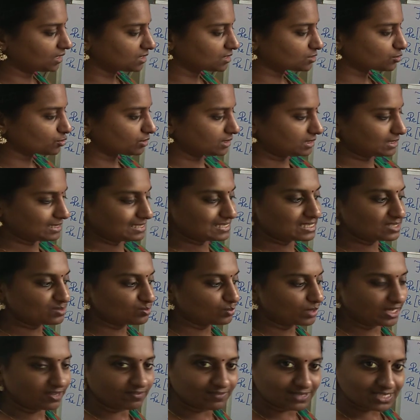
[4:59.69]
So this
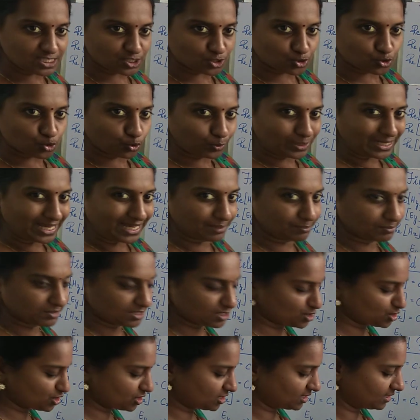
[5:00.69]
wave is
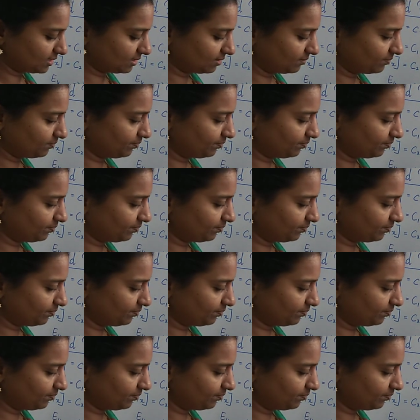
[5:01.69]
two-dimensional,